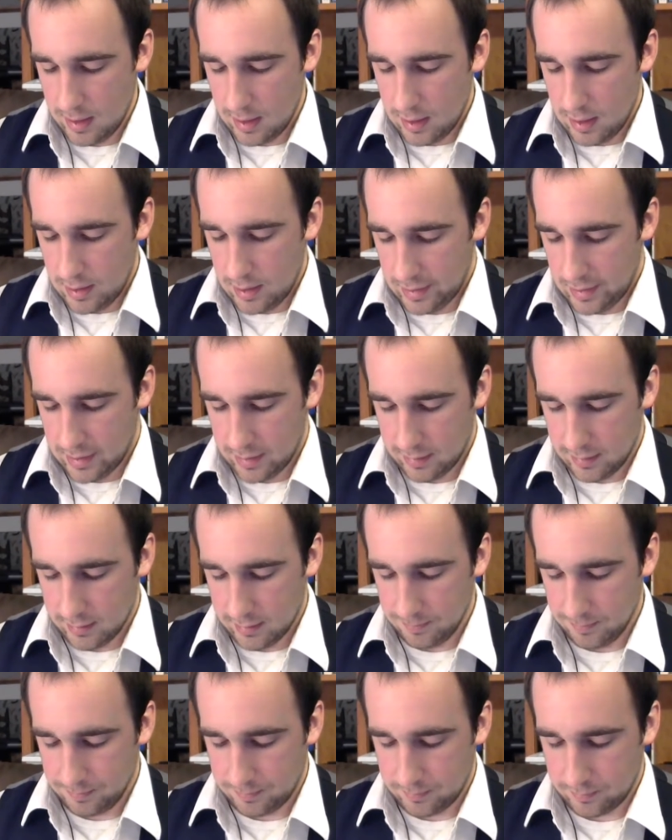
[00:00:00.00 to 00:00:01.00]

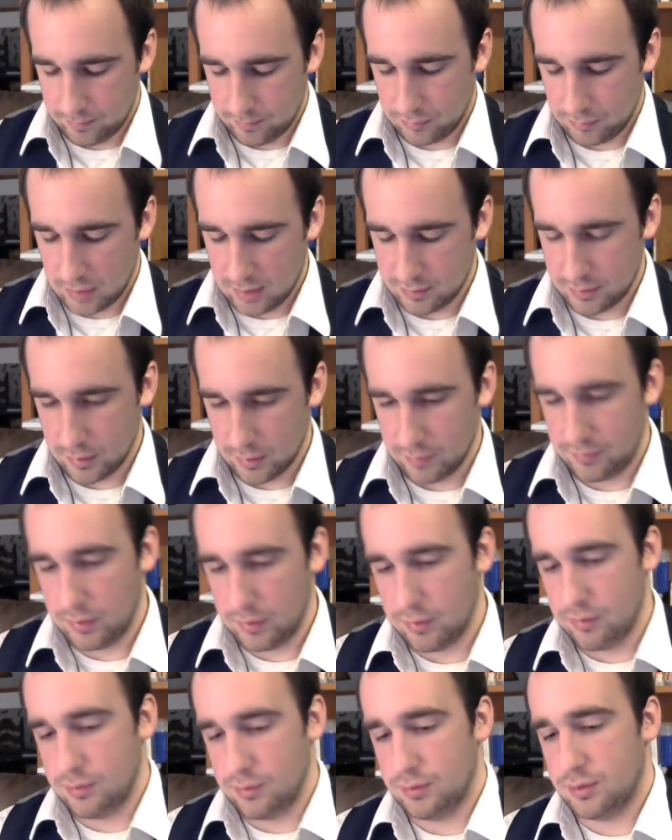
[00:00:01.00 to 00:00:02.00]
So if
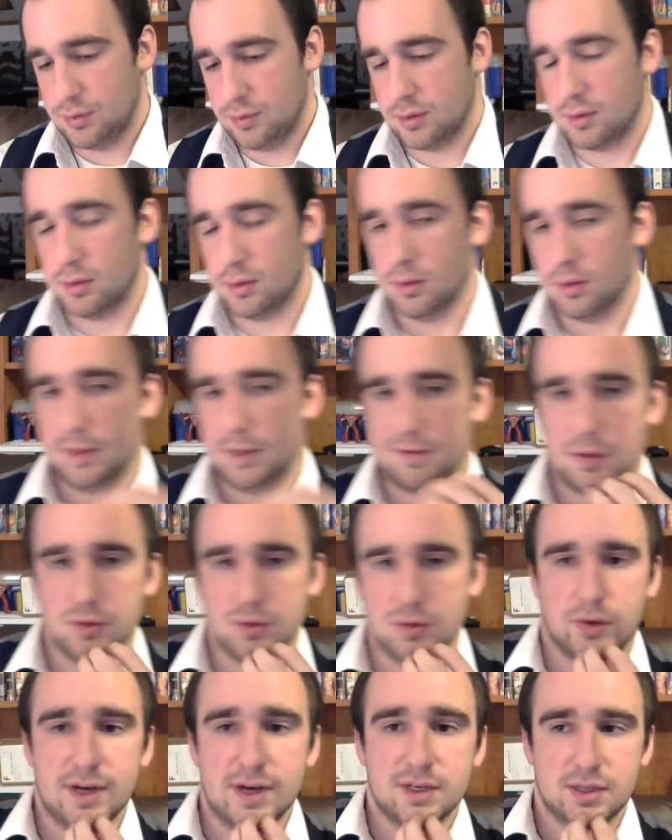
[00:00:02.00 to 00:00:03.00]
you
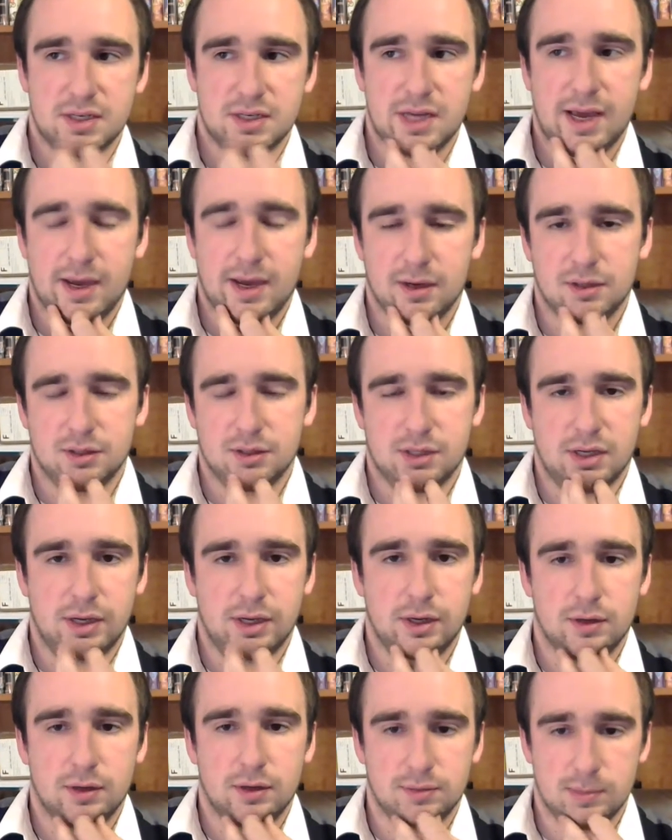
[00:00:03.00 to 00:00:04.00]
use ranged attacks to
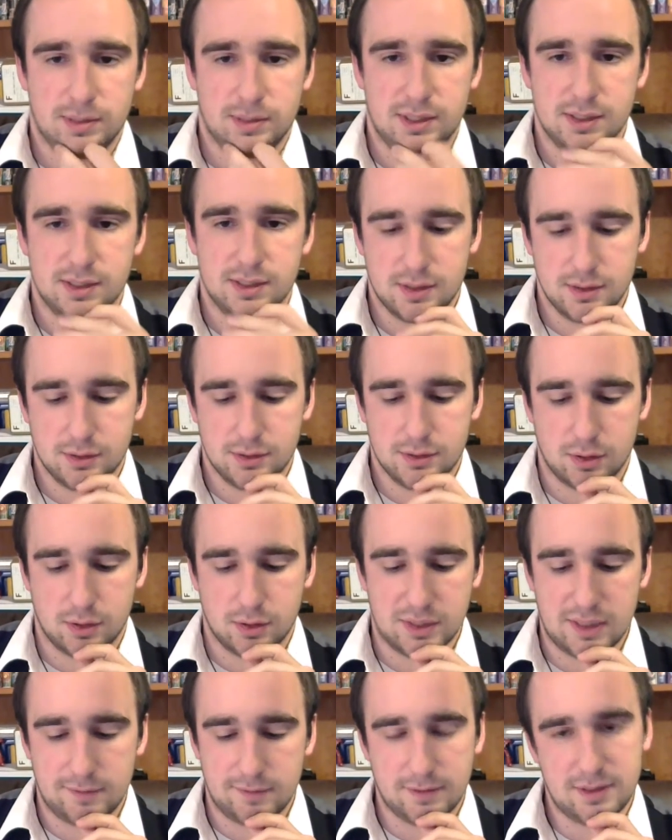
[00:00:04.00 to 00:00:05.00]
hit her from a distance,
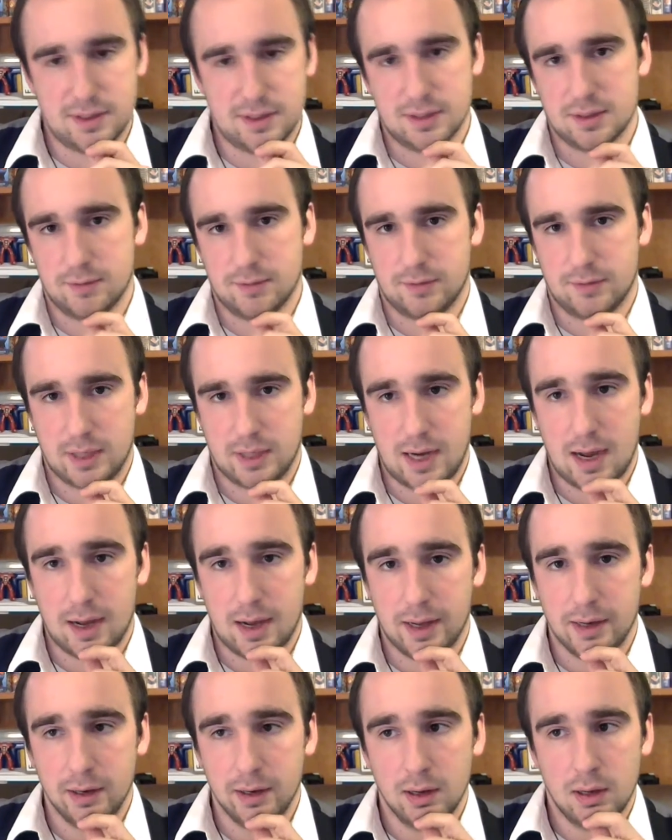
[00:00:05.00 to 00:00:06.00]
her defense isn't very high.